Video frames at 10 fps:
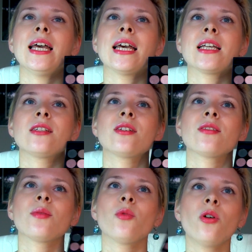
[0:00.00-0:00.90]
And
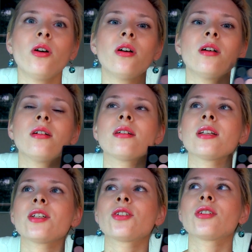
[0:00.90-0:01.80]
the more
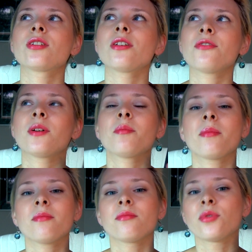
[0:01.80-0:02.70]

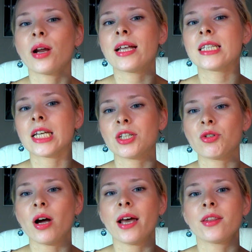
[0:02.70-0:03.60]
different brands I
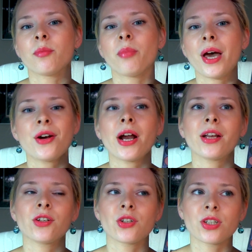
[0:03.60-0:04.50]
try, the better I
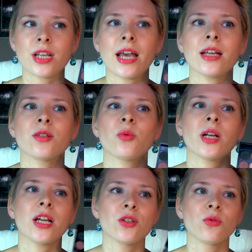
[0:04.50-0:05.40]
understand
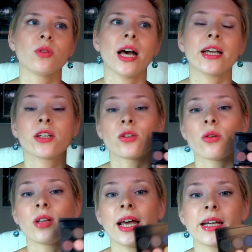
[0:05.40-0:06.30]
what I do like and
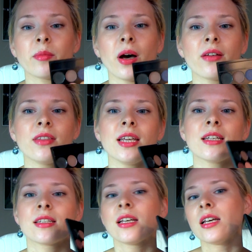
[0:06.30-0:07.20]
don't like about
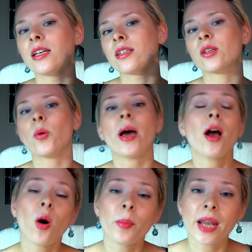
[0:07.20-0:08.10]
these. So I
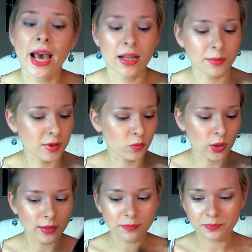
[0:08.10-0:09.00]
hope it helps
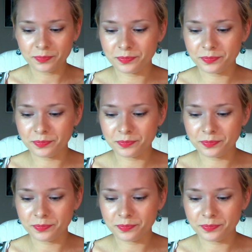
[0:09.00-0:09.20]
someone.